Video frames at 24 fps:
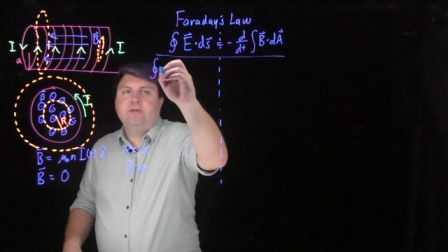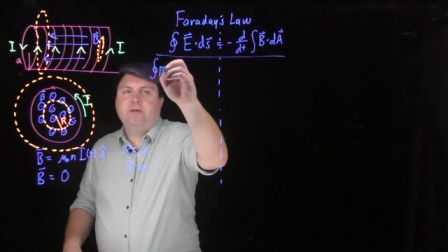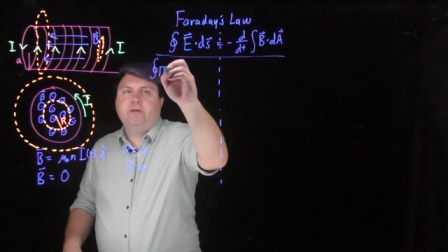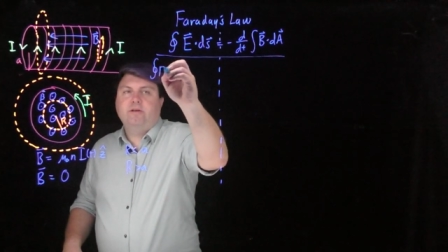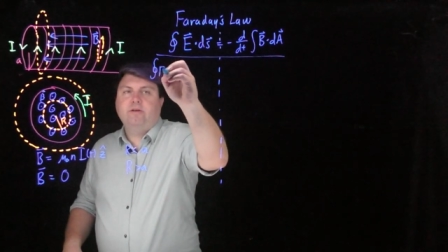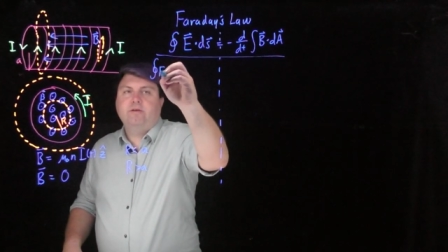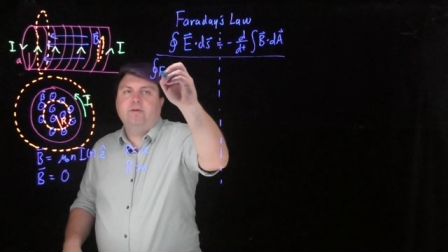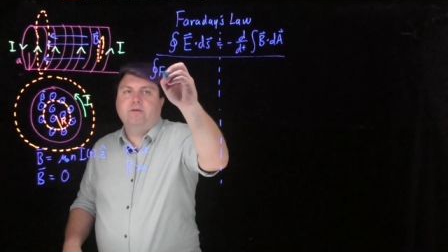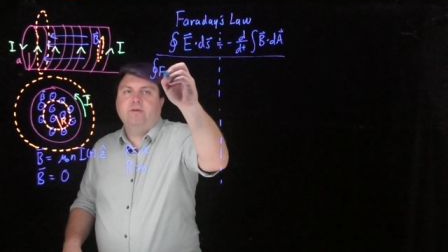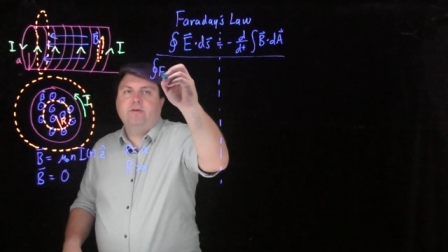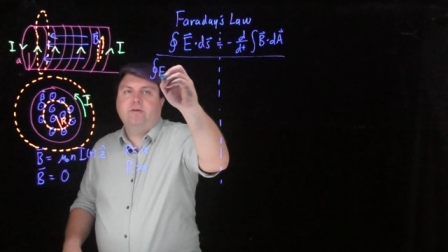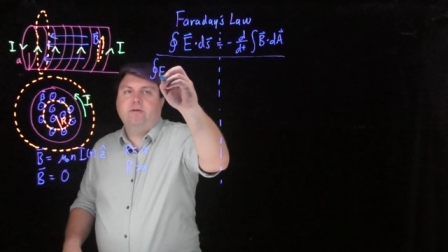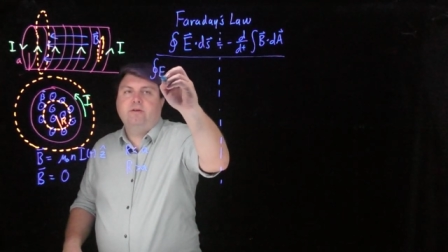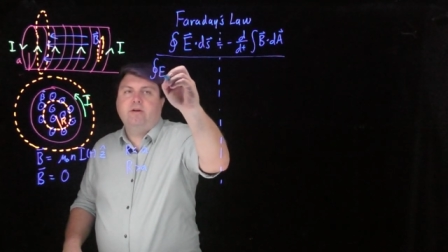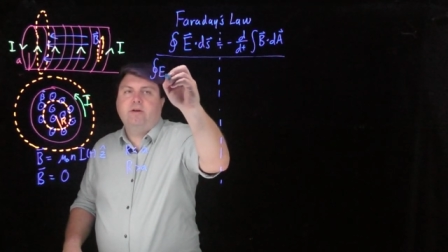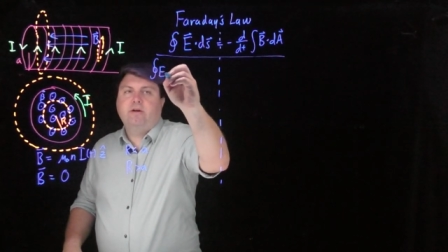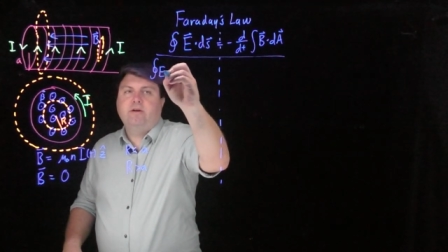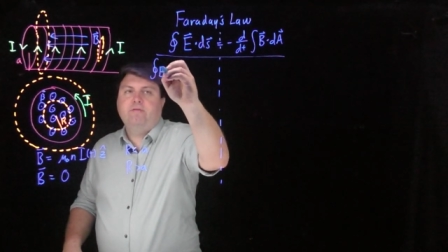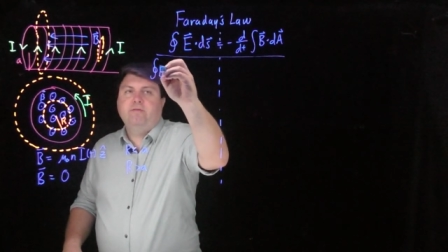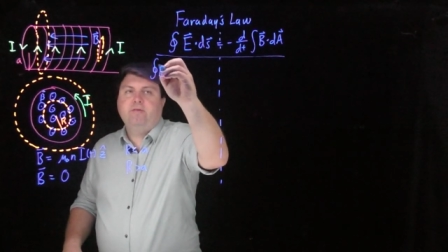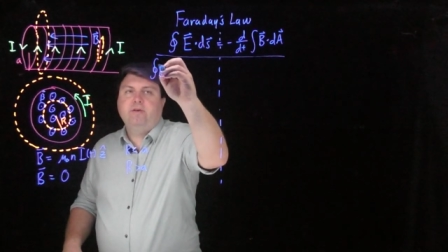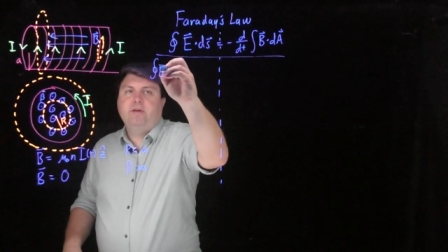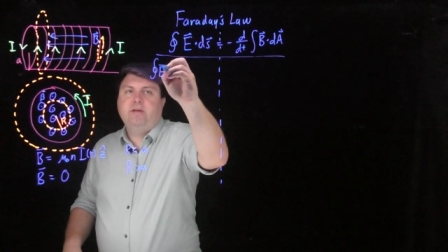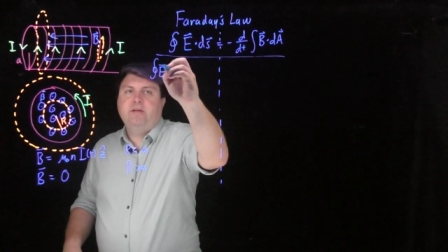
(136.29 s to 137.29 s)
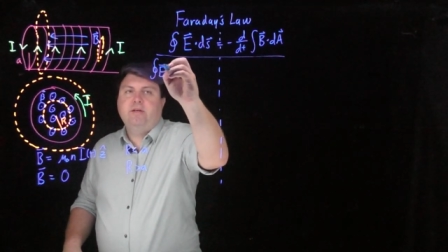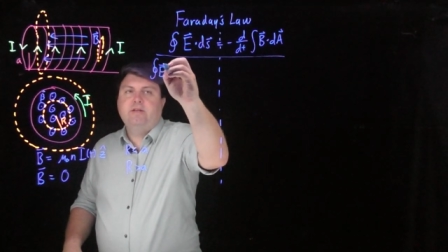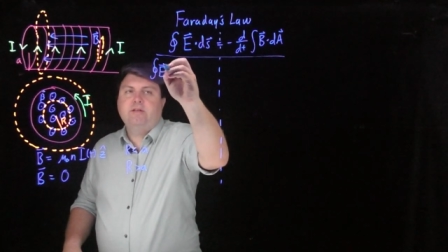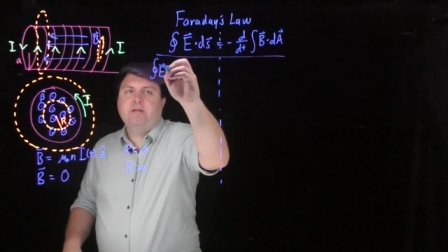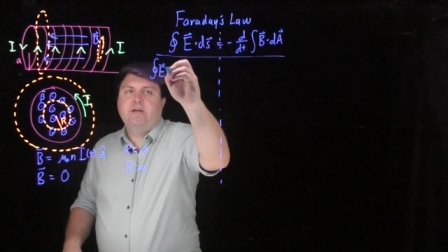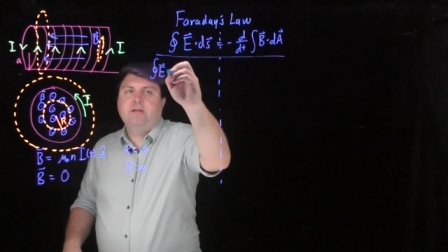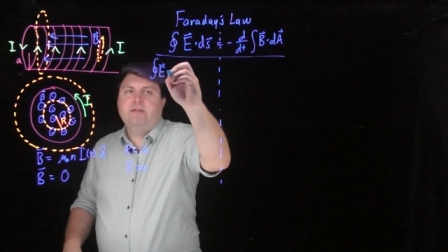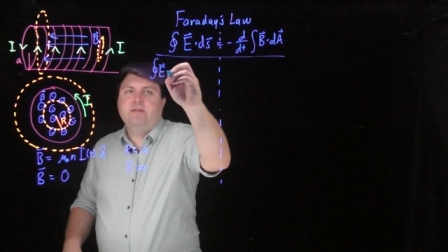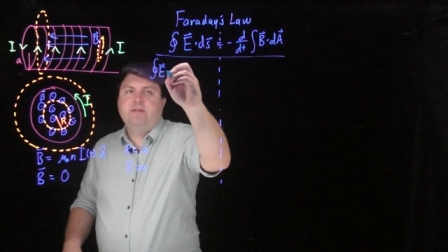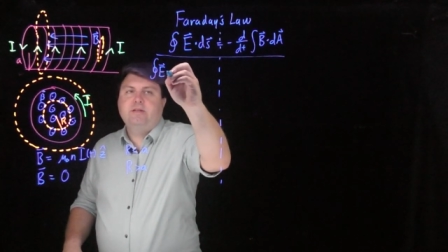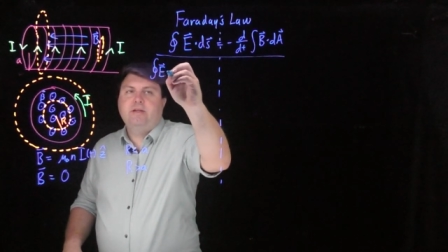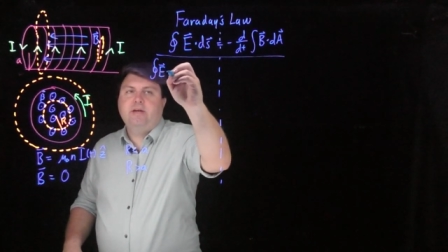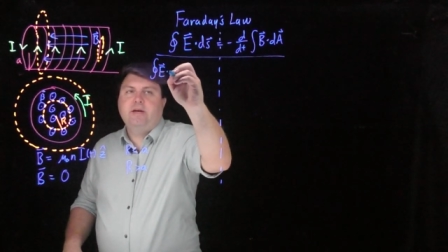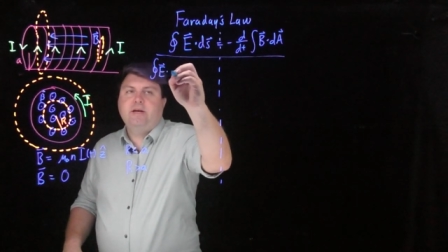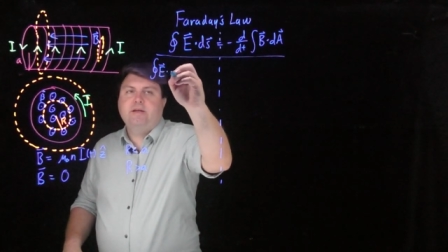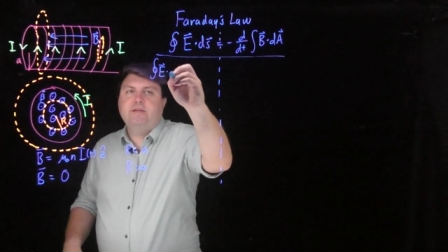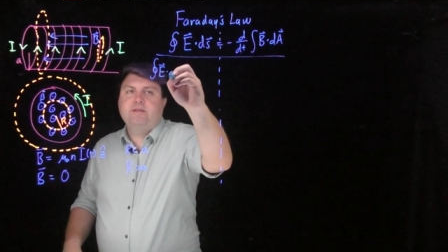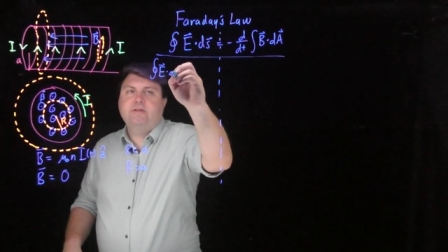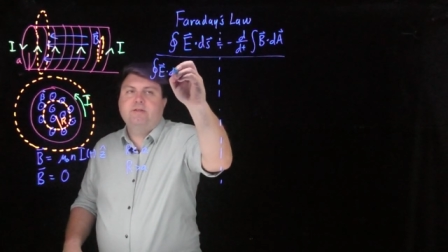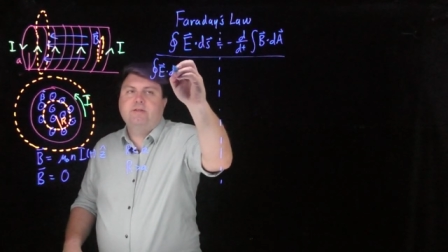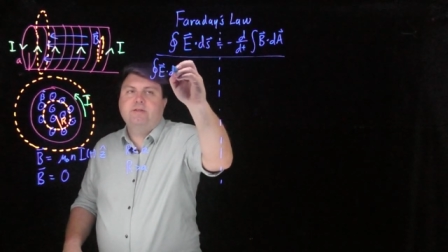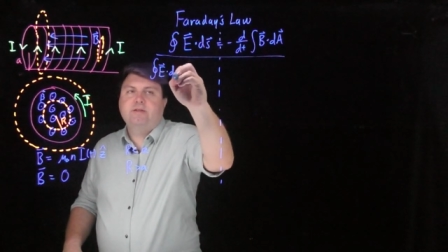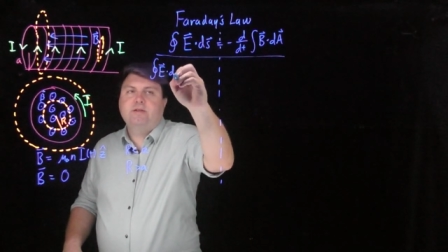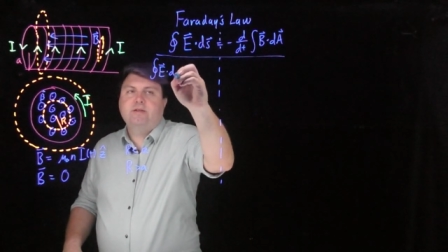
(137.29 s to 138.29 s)
integral of E dot
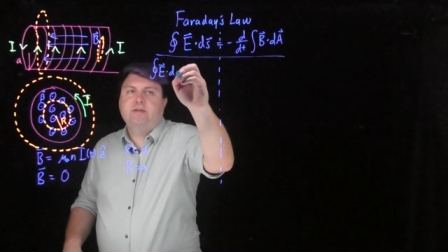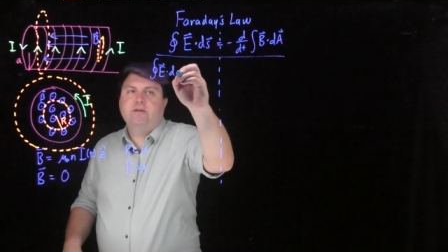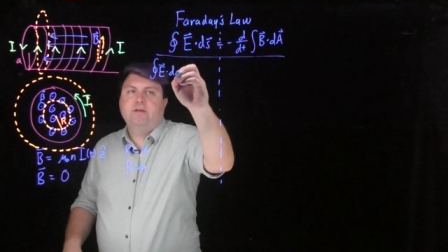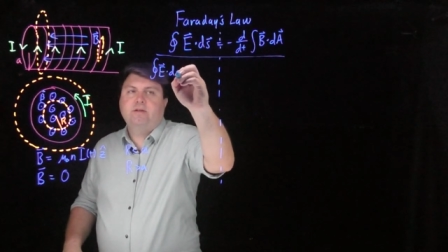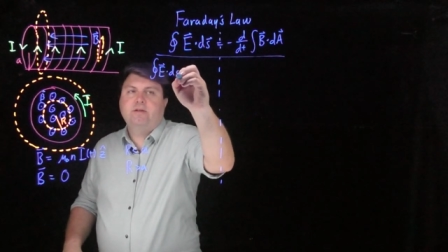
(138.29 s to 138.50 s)
ds